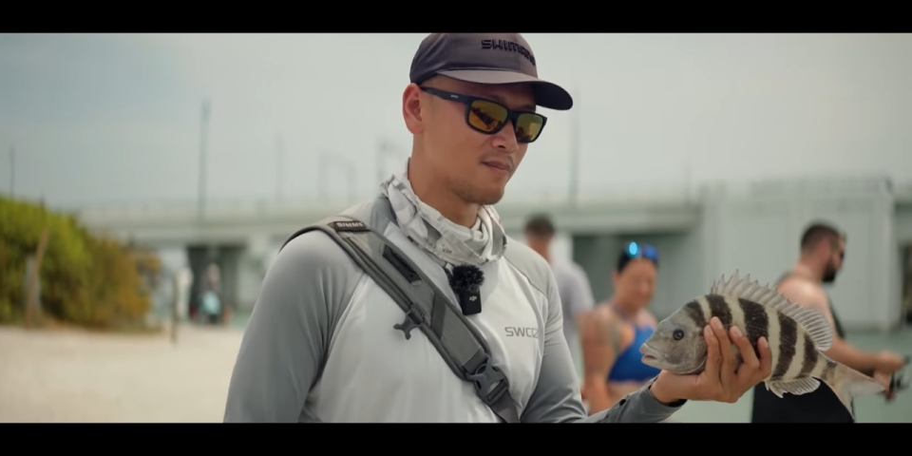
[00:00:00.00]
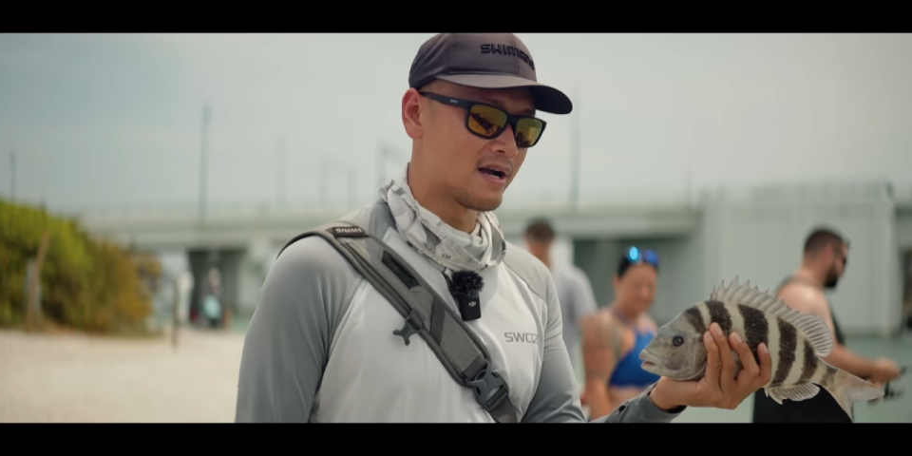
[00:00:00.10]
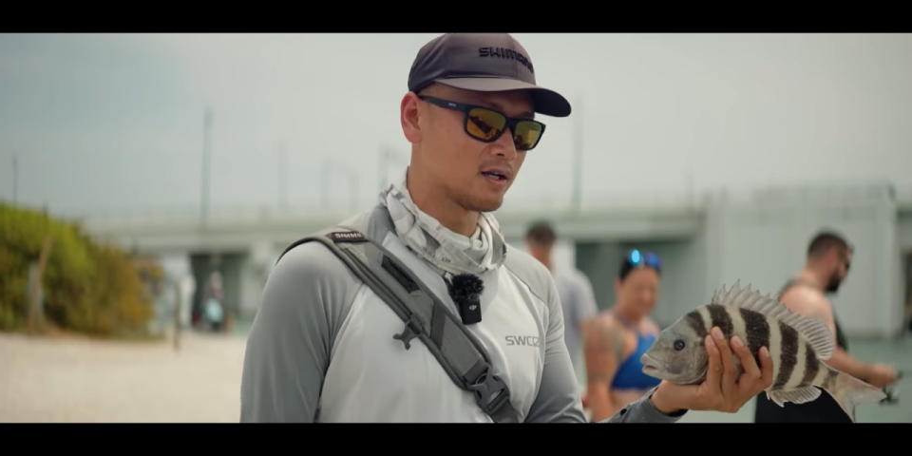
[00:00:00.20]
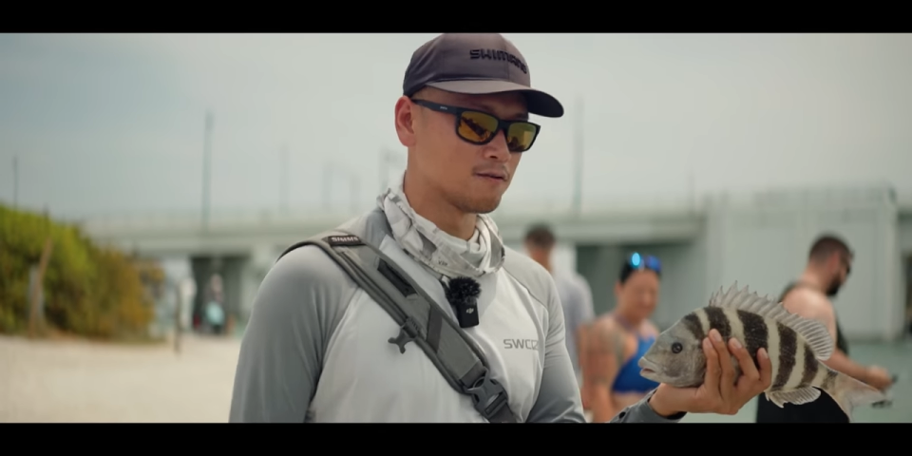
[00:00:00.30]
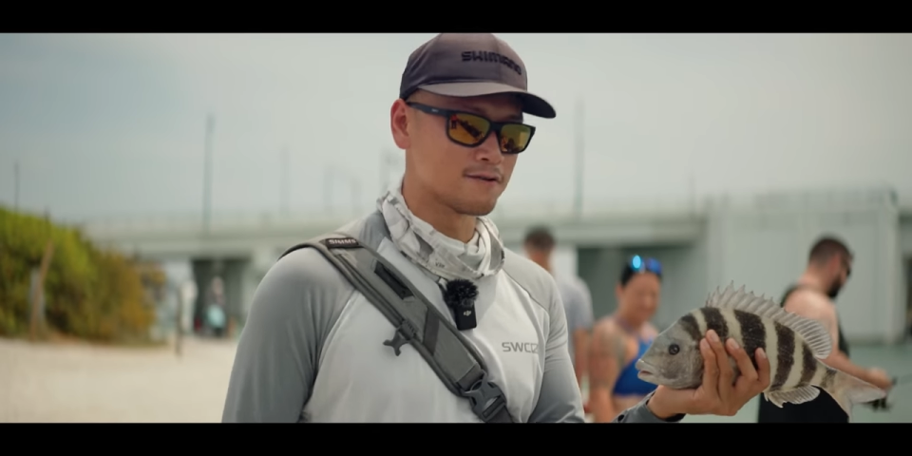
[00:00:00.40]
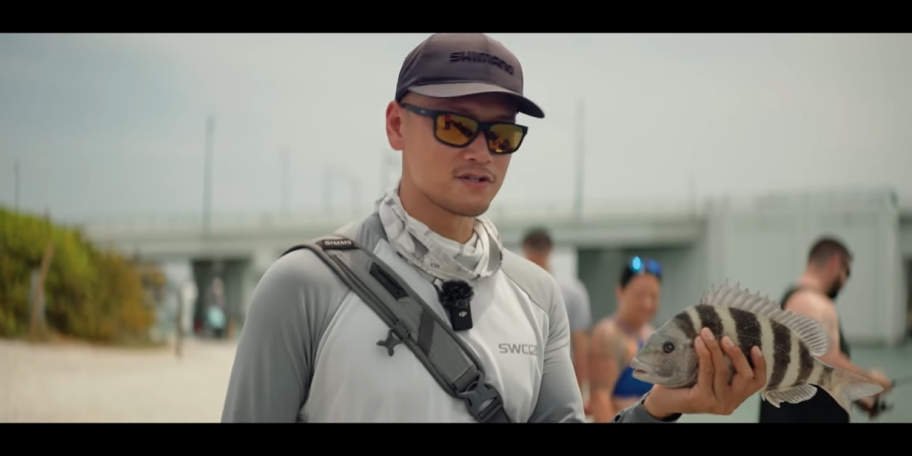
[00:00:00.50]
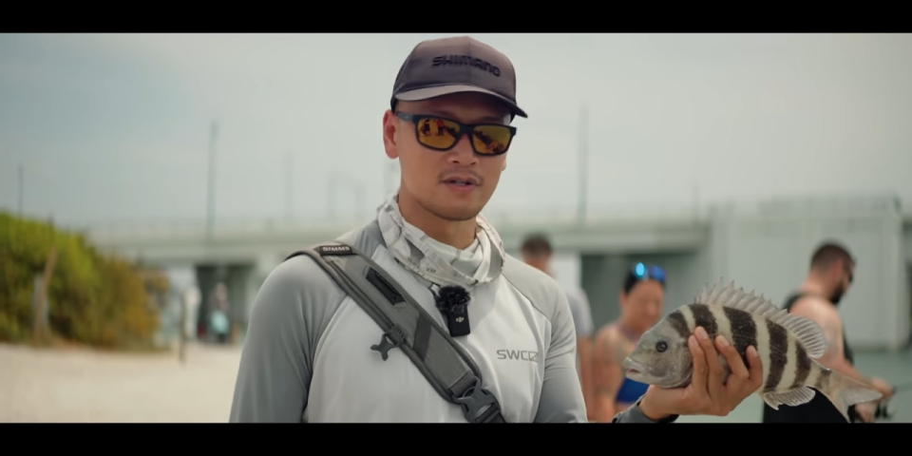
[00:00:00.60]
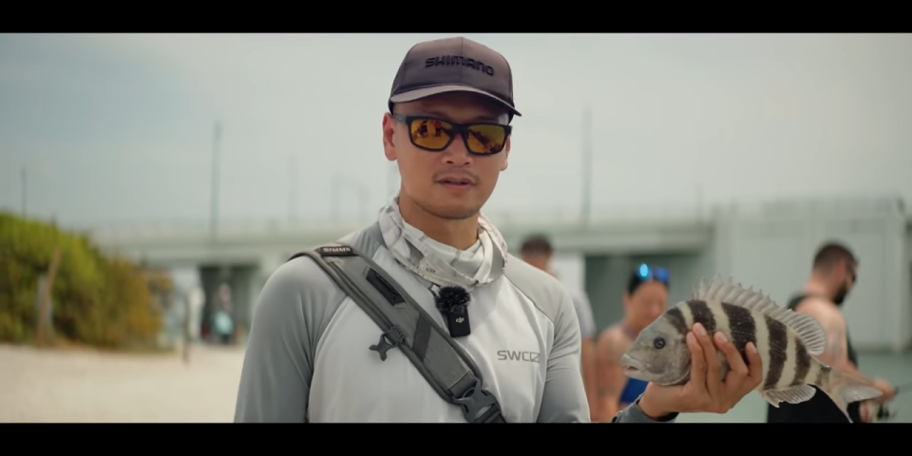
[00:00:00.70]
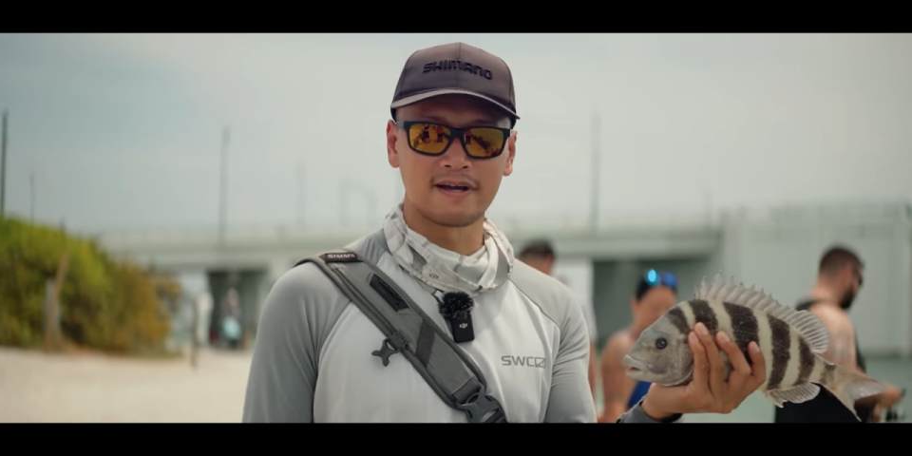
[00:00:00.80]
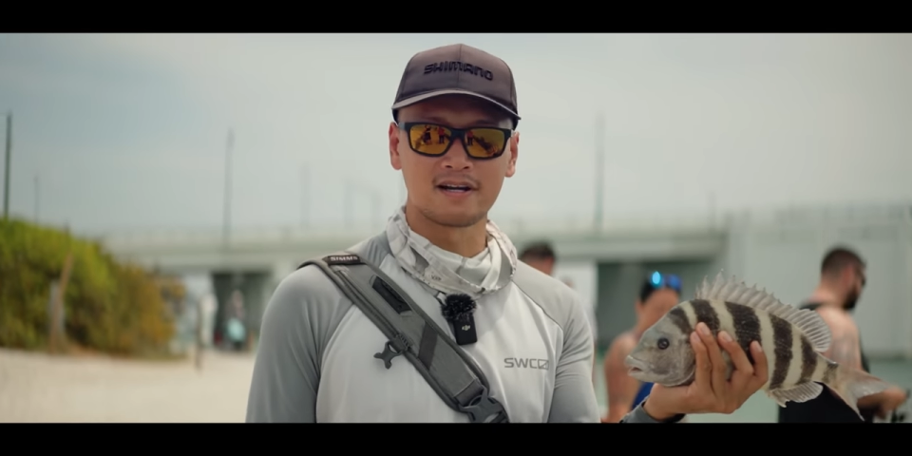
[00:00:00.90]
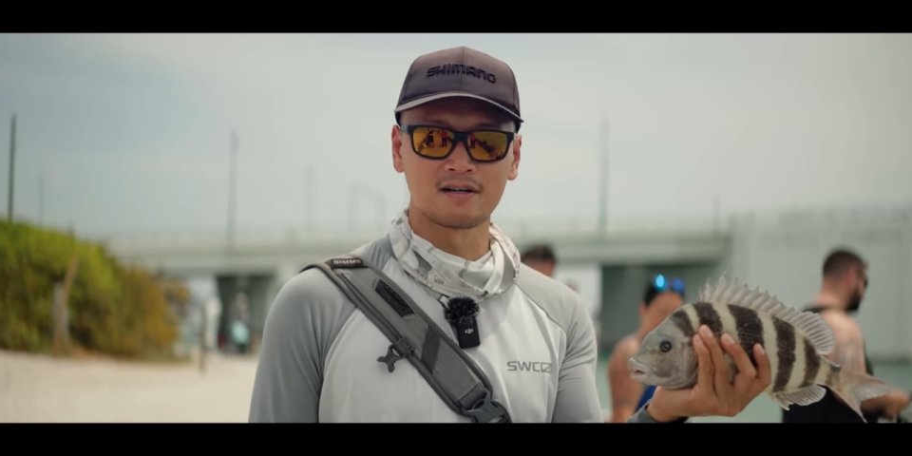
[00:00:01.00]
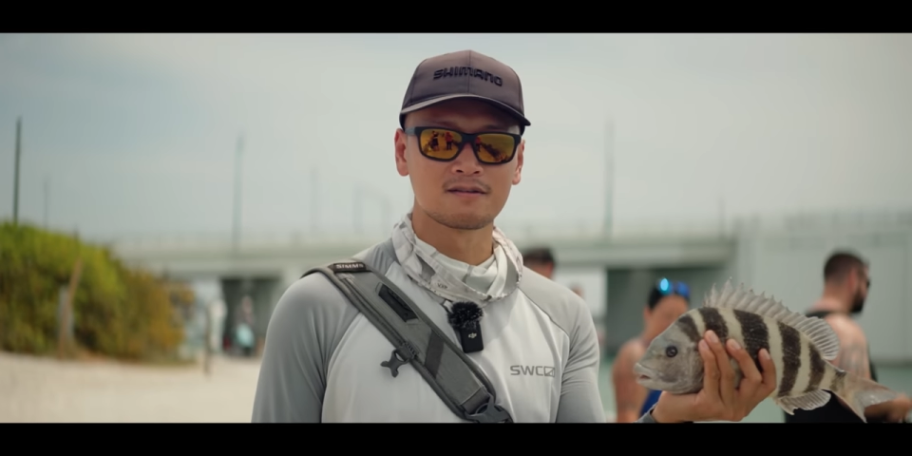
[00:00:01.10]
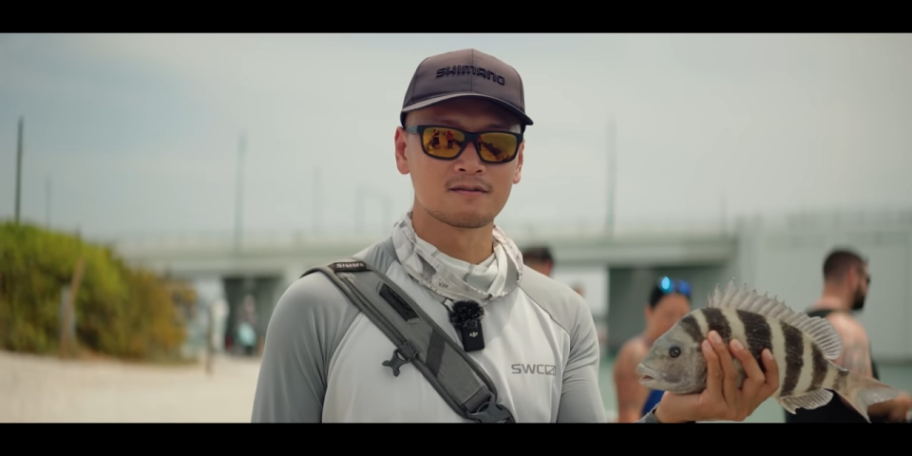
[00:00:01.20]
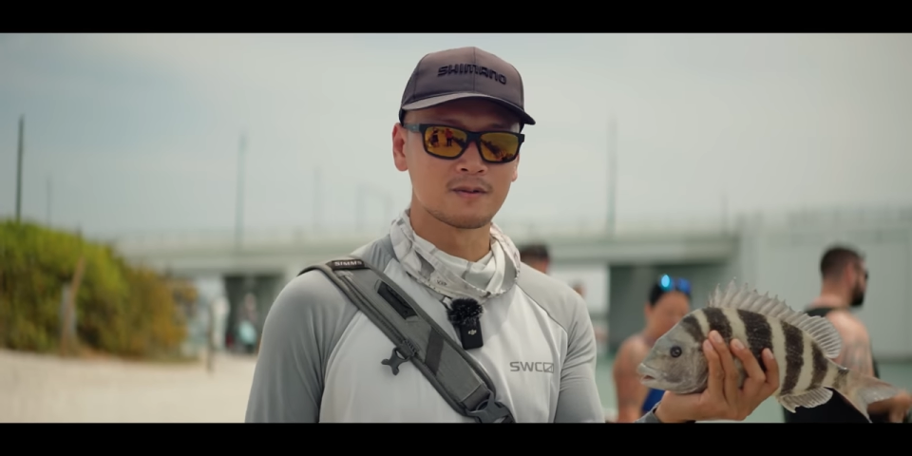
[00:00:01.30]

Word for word: might go for snook later.